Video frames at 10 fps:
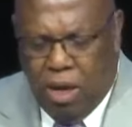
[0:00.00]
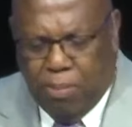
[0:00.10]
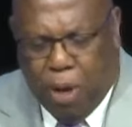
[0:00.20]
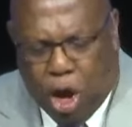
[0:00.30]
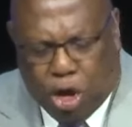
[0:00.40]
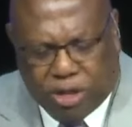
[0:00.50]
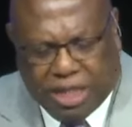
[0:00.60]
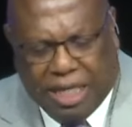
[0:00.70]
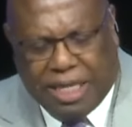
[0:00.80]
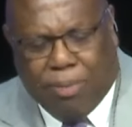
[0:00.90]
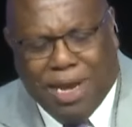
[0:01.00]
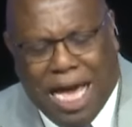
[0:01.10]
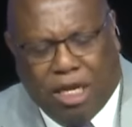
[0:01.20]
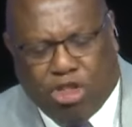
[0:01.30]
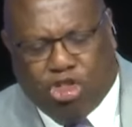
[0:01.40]
Paul says, I'm
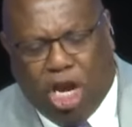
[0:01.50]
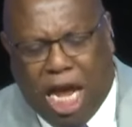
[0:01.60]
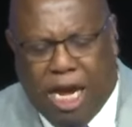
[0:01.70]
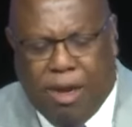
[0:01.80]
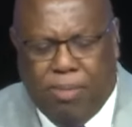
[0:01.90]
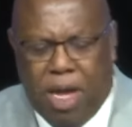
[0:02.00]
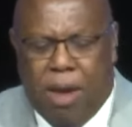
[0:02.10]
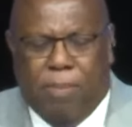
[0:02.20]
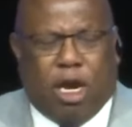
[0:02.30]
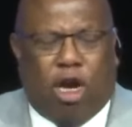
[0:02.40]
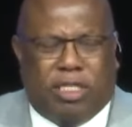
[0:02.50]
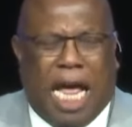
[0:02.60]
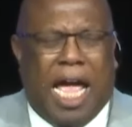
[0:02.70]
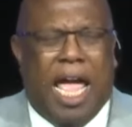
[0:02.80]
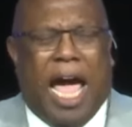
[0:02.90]
not ashamed because
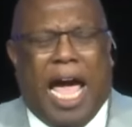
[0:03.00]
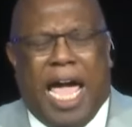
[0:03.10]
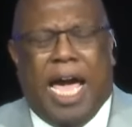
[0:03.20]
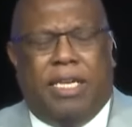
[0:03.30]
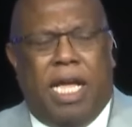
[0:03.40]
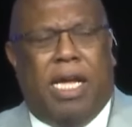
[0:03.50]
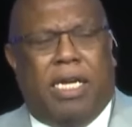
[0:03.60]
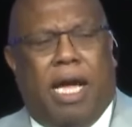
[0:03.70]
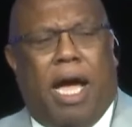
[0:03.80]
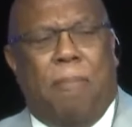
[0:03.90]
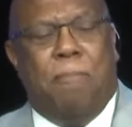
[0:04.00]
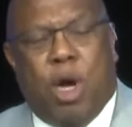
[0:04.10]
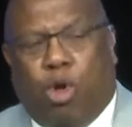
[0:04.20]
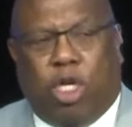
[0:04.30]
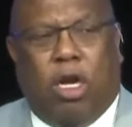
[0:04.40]
I had a
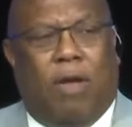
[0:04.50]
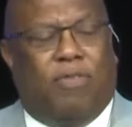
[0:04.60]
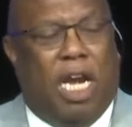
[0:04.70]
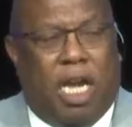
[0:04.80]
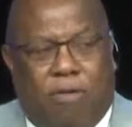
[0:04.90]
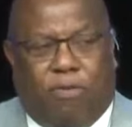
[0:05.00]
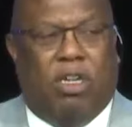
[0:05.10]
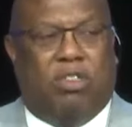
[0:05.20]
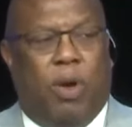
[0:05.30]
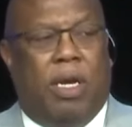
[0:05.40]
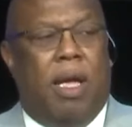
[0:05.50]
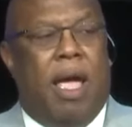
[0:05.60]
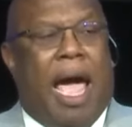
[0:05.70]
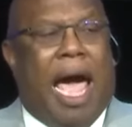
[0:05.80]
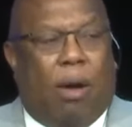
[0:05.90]
miracle of deliverance when
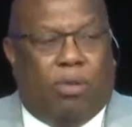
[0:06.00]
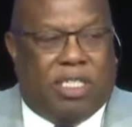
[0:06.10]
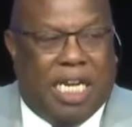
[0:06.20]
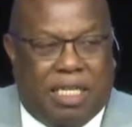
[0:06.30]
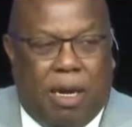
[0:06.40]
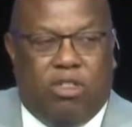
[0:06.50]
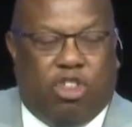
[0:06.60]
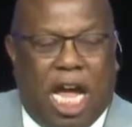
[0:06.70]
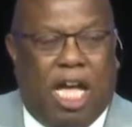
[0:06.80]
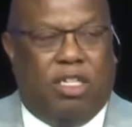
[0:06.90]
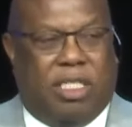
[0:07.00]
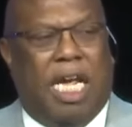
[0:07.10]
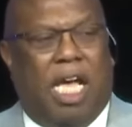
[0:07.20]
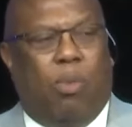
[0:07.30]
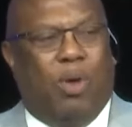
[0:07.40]
I was in the jail
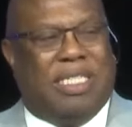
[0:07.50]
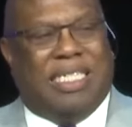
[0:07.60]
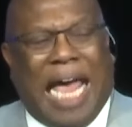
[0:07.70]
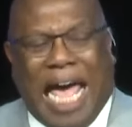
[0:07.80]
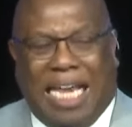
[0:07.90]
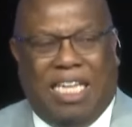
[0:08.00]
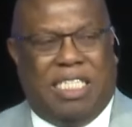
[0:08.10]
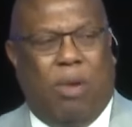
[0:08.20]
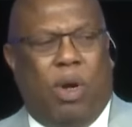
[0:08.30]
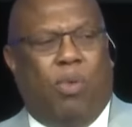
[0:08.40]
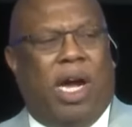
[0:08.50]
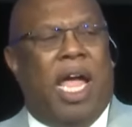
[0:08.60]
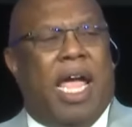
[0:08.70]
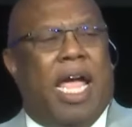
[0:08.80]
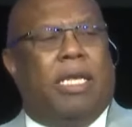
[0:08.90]
cell with Silas and we were
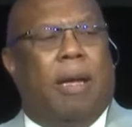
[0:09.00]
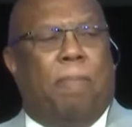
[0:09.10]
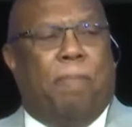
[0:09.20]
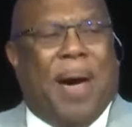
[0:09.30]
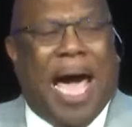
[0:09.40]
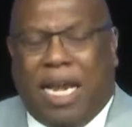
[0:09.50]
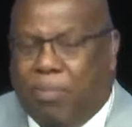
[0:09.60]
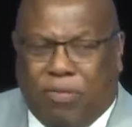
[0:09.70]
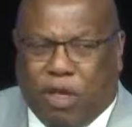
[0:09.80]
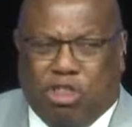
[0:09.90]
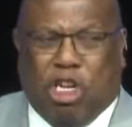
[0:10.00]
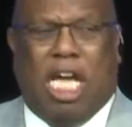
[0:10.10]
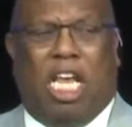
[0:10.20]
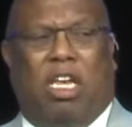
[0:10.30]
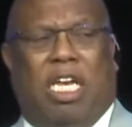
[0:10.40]
in the bottom of the
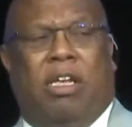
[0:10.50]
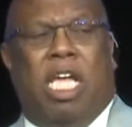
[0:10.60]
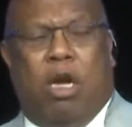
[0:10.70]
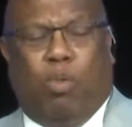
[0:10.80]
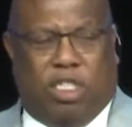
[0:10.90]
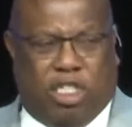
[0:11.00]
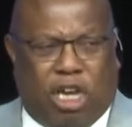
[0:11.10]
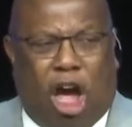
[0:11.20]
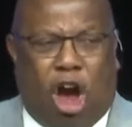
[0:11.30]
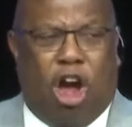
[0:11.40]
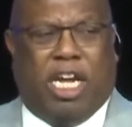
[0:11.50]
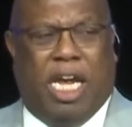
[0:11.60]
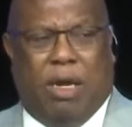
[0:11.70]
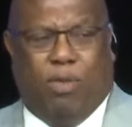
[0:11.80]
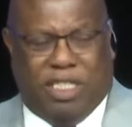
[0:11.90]
jail and it was dark
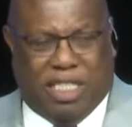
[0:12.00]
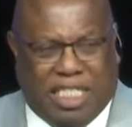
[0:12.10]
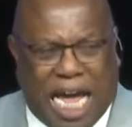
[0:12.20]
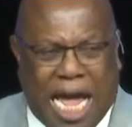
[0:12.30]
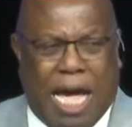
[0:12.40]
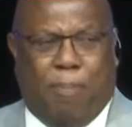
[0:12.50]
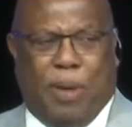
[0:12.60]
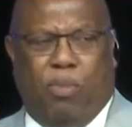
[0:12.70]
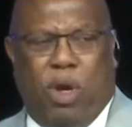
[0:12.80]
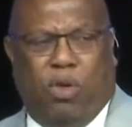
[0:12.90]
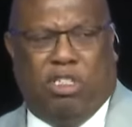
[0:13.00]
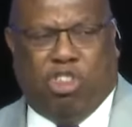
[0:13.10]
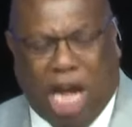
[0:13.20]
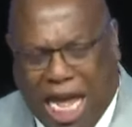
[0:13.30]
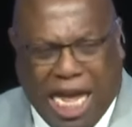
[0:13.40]
and it was damp and we were
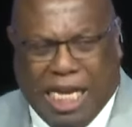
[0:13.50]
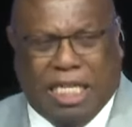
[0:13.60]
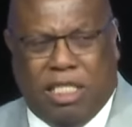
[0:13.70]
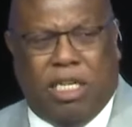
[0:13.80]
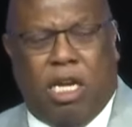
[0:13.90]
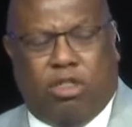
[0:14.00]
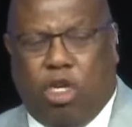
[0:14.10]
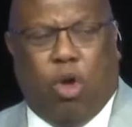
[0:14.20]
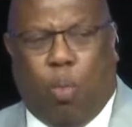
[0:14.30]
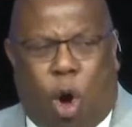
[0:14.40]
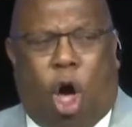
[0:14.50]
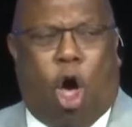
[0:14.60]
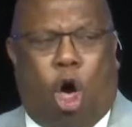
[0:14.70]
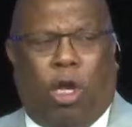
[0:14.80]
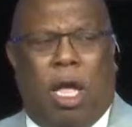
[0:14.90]
chained to the
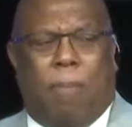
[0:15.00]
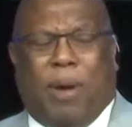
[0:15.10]
wall.